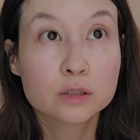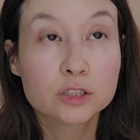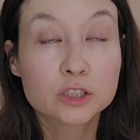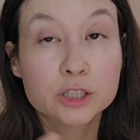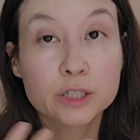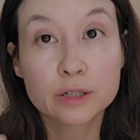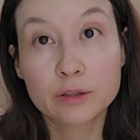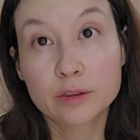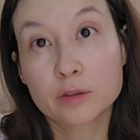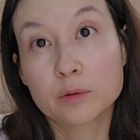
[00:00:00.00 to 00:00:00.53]

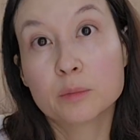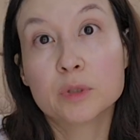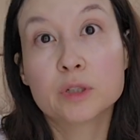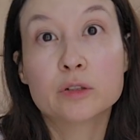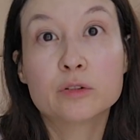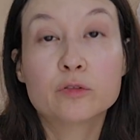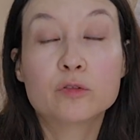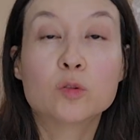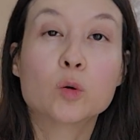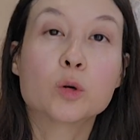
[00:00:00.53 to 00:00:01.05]
check them
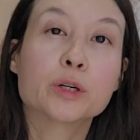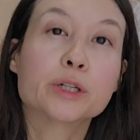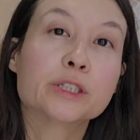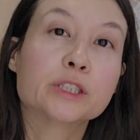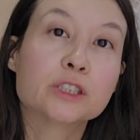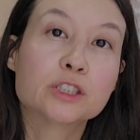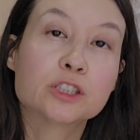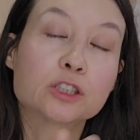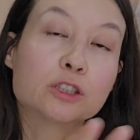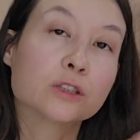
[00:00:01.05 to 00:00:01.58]
in for
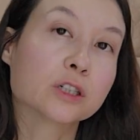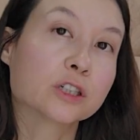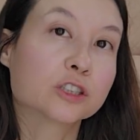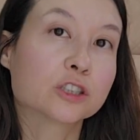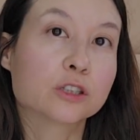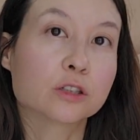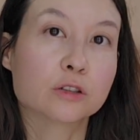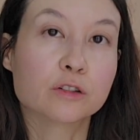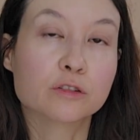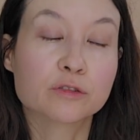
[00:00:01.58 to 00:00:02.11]

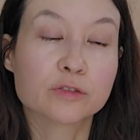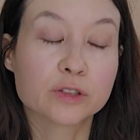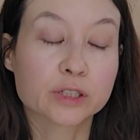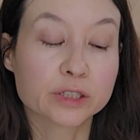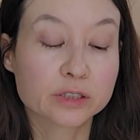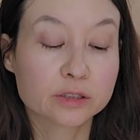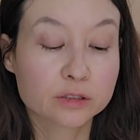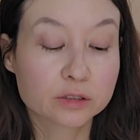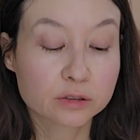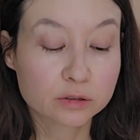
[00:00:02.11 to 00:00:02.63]
international flight.